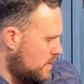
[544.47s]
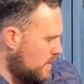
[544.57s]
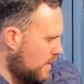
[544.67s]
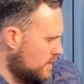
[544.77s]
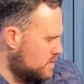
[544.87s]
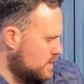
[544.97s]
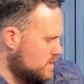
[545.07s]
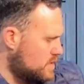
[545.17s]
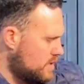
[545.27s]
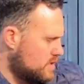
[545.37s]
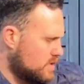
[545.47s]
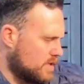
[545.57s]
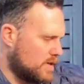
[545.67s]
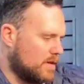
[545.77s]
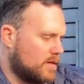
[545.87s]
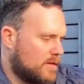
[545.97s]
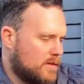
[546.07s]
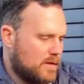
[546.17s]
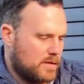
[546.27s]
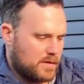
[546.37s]
It actually says here,
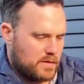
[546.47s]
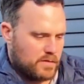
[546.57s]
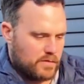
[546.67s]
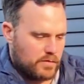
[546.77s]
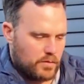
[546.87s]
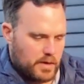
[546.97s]
for